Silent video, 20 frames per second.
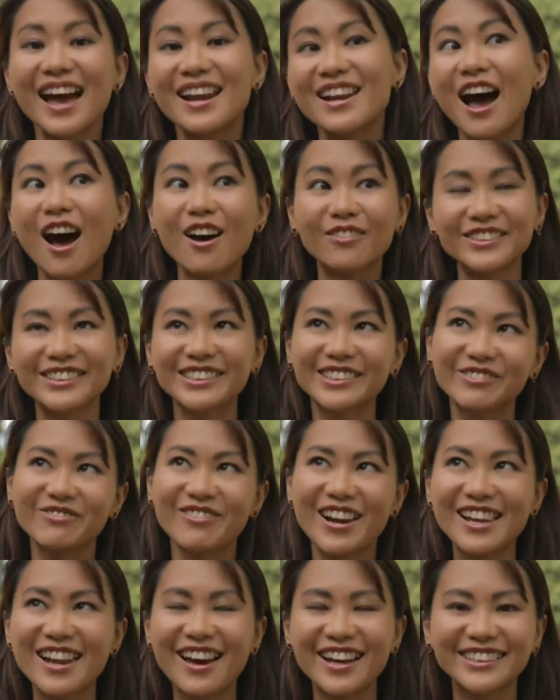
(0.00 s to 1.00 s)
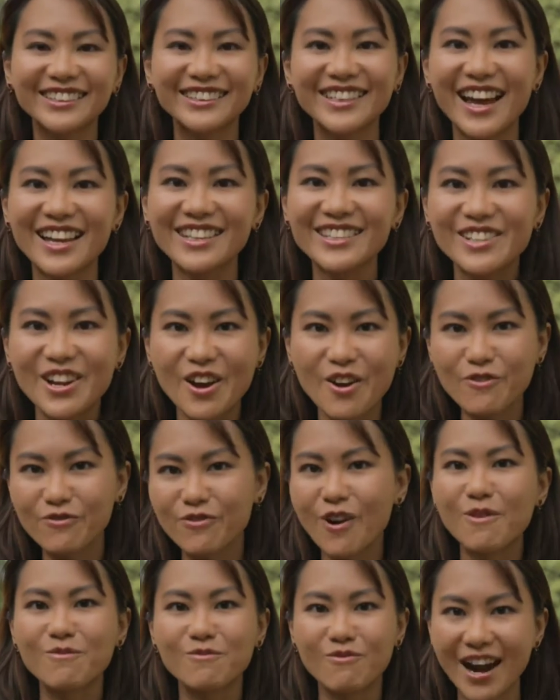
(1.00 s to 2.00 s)
Now, I've just realized that, you know,
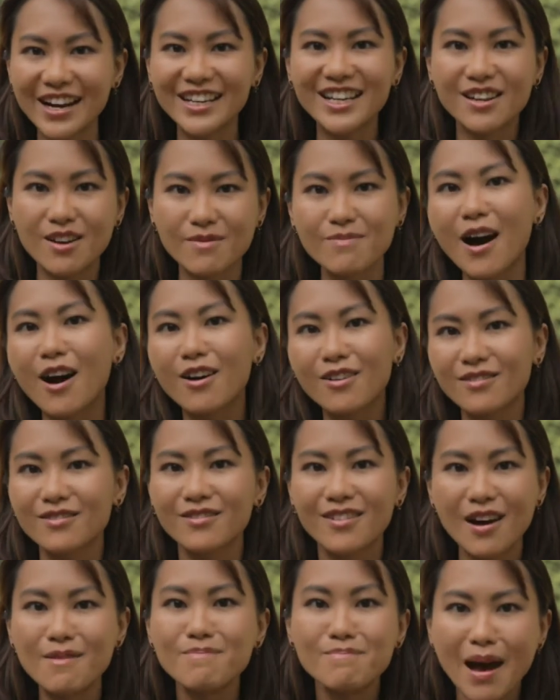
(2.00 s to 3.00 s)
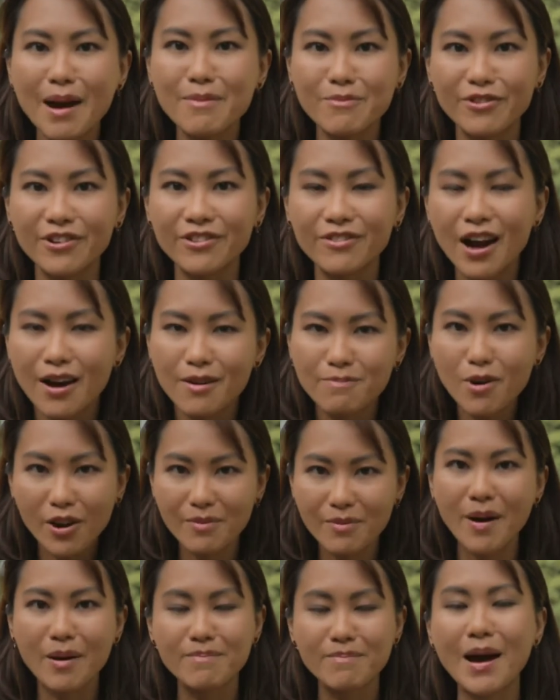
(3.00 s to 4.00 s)
from writing about a, memory, a
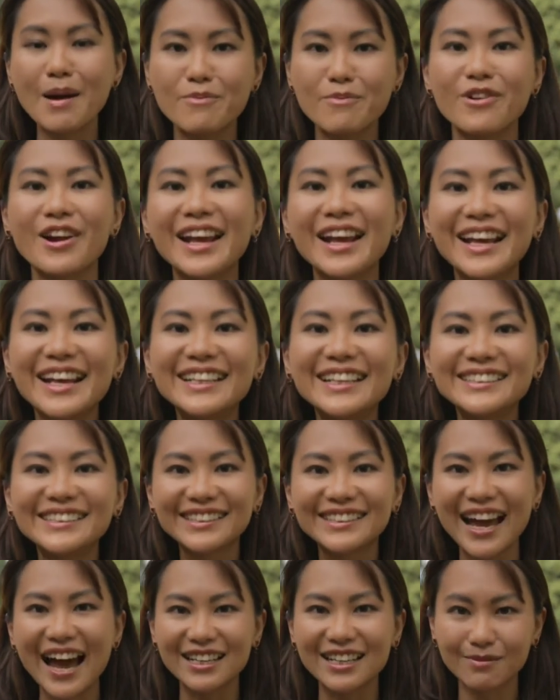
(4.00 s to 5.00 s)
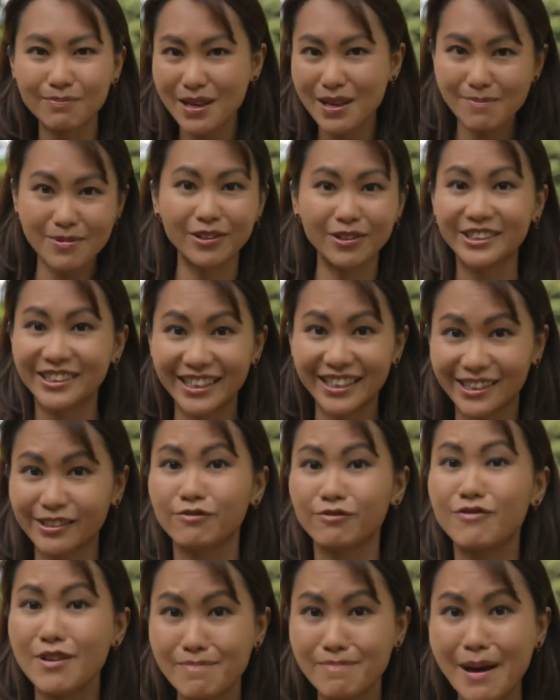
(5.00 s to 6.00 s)
book about memory is that people
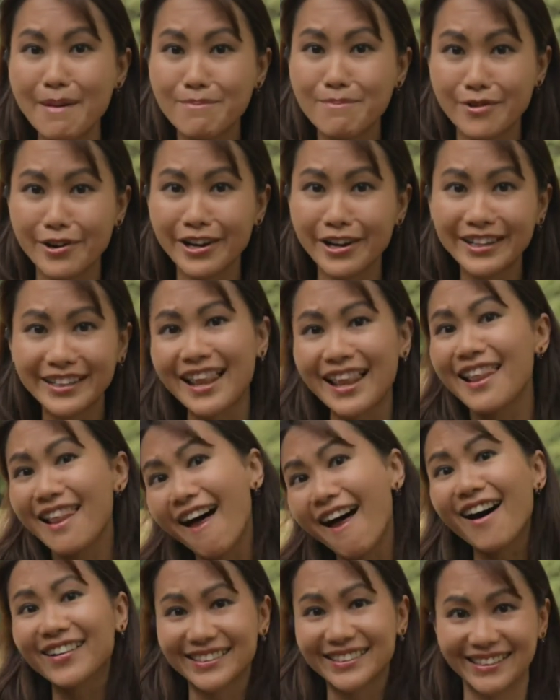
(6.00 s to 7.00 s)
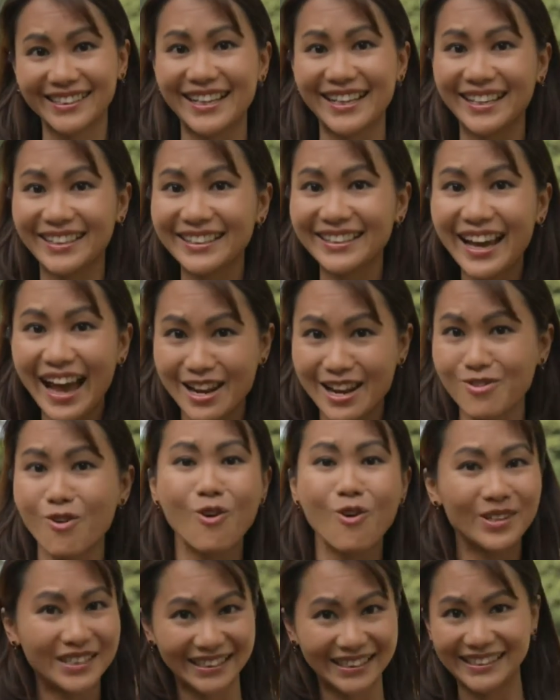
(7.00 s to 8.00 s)
just remember the last thing an
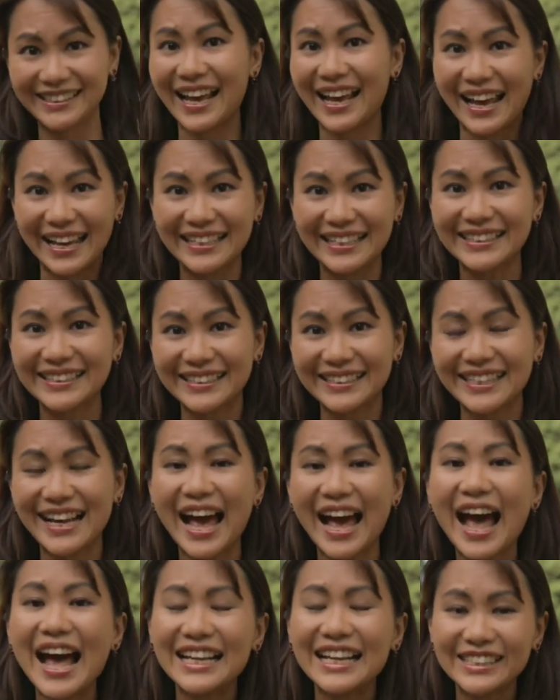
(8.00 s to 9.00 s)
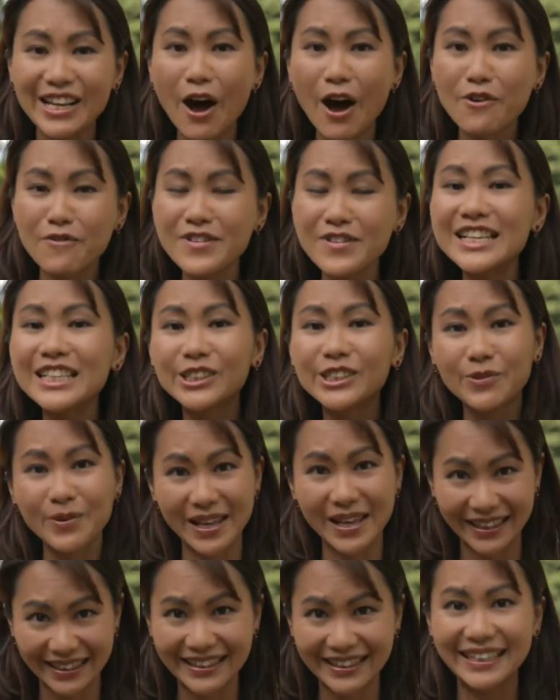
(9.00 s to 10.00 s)
author says. So I'll finish
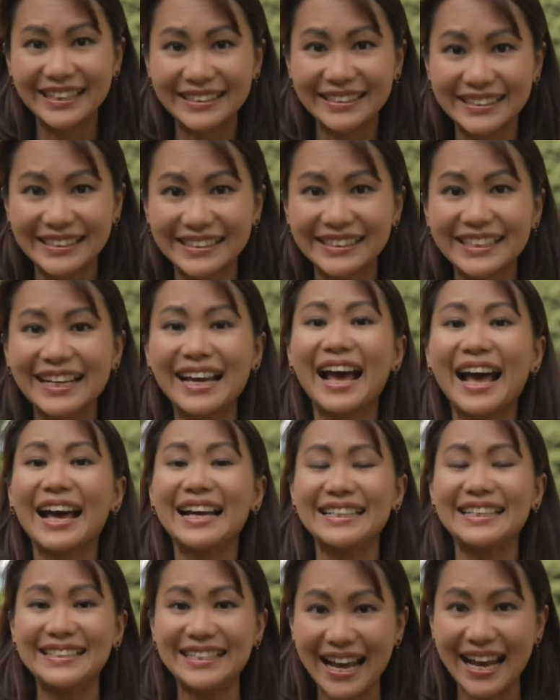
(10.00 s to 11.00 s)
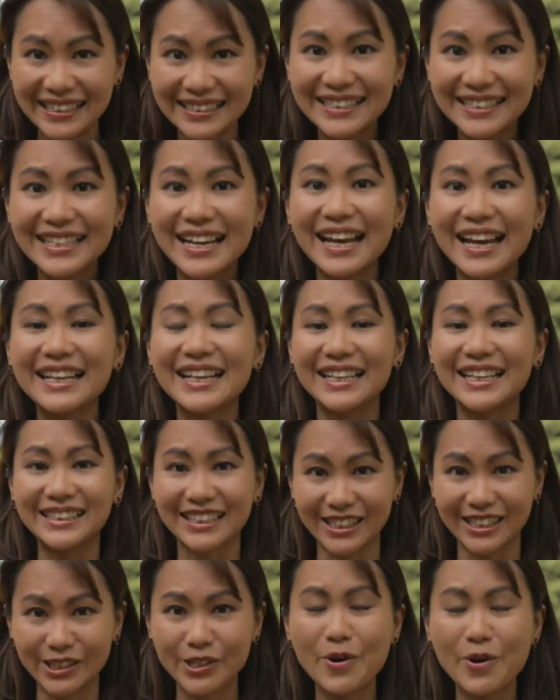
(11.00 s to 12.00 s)
with this. Yesterday is
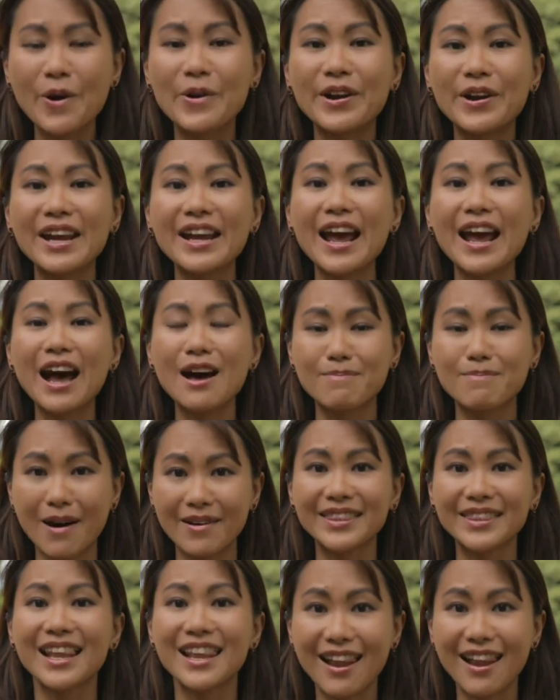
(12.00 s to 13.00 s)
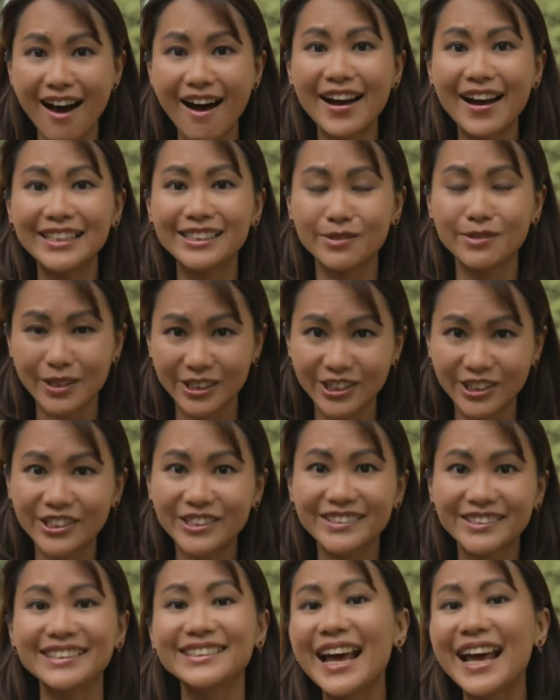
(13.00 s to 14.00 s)
a story about the lies we
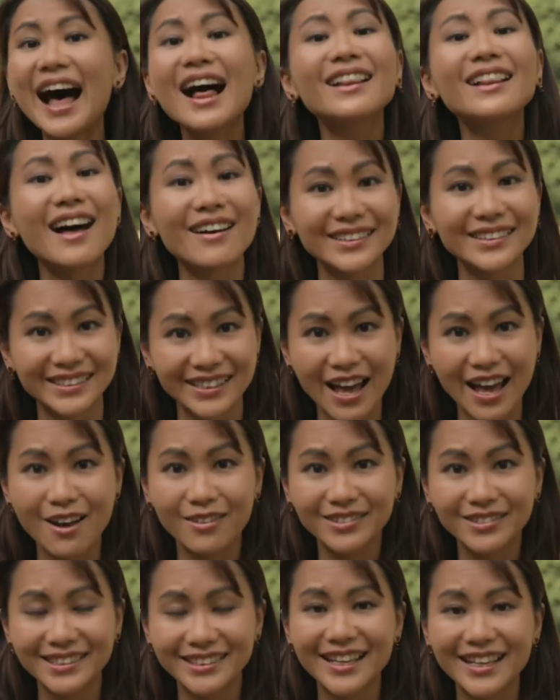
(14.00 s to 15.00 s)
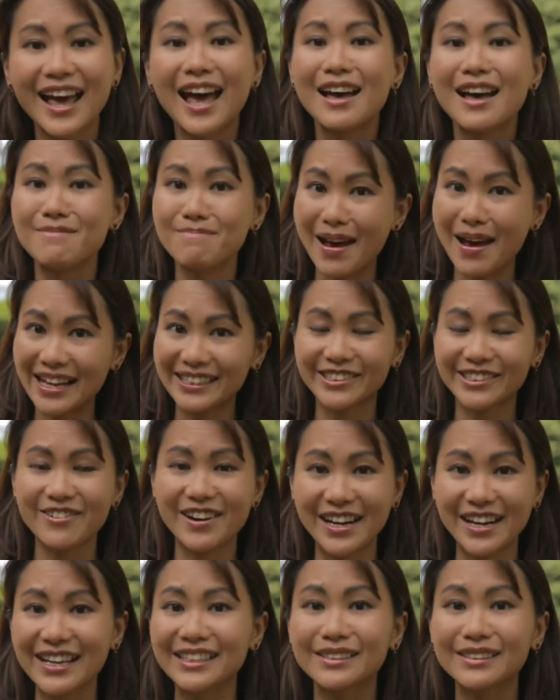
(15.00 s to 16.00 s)
choose to tell ourselves
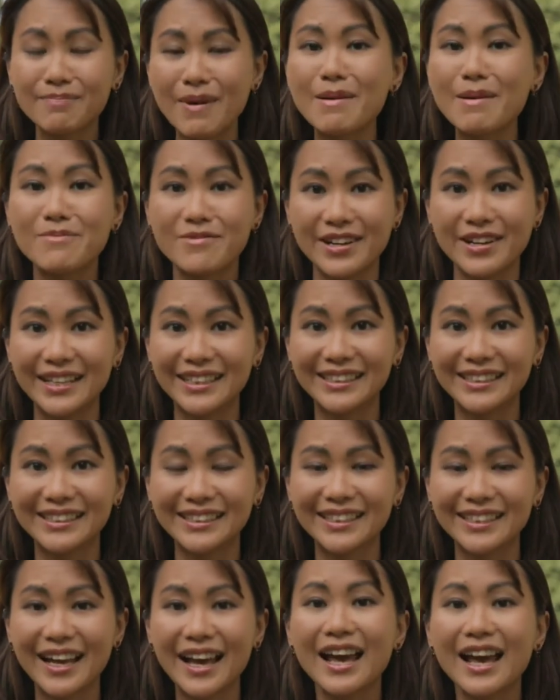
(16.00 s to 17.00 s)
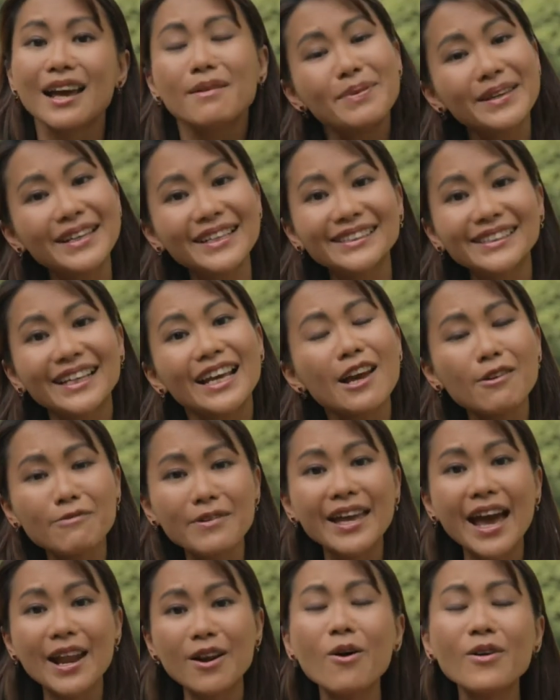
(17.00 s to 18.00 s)
masquerading as memories. Because if
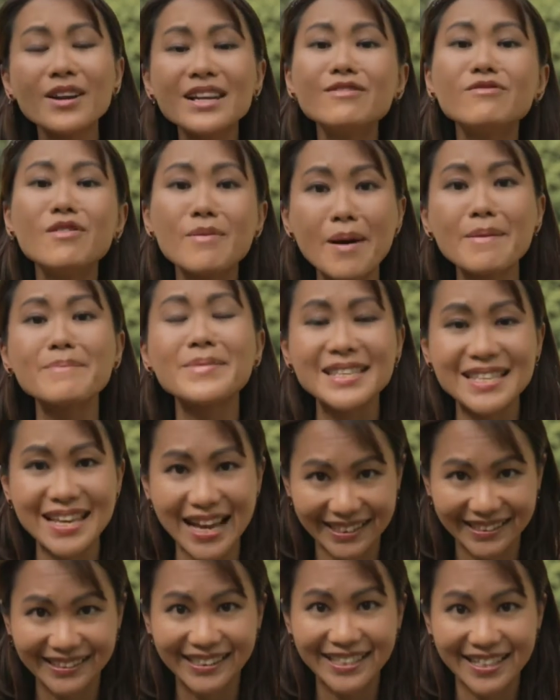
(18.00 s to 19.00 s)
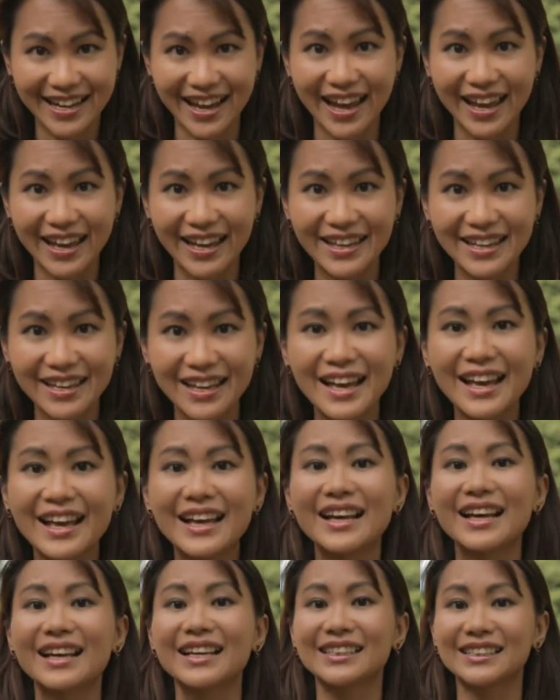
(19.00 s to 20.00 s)
we can only remember yesterday,
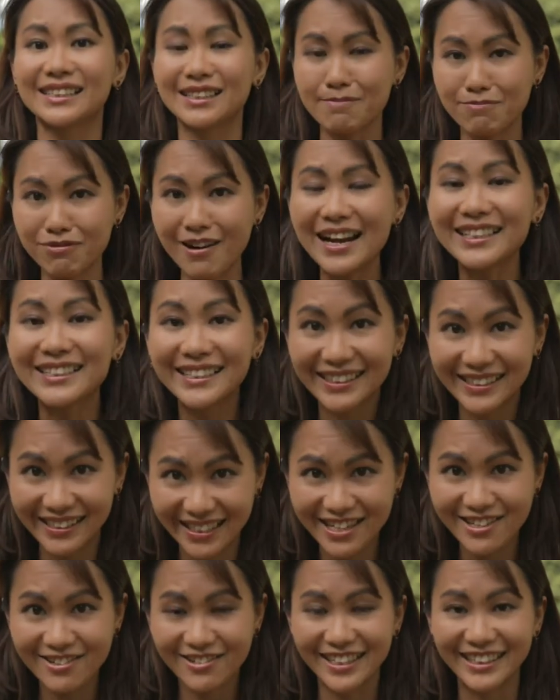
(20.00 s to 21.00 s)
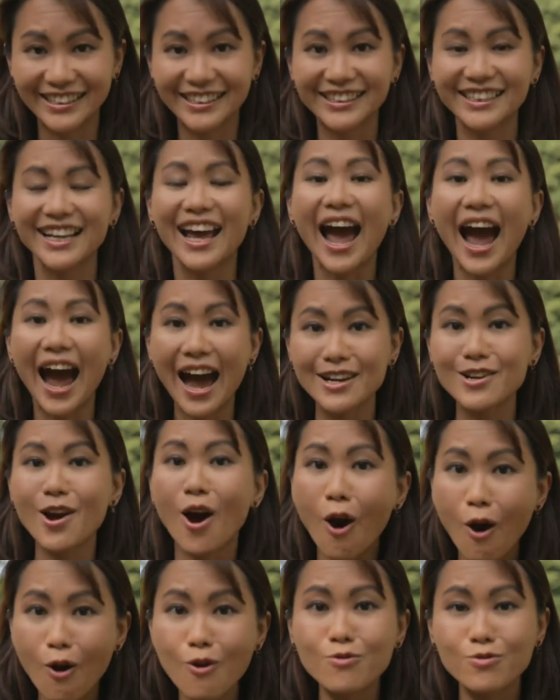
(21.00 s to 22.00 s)
suppressed secrets and
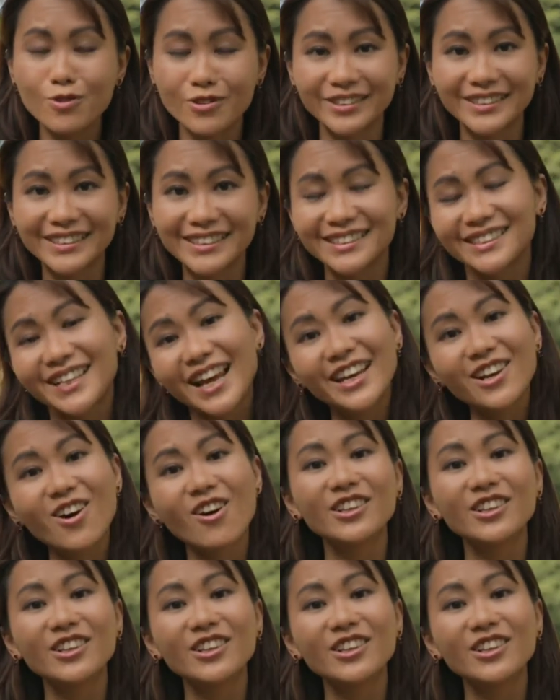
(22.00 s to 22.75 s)
old wounds take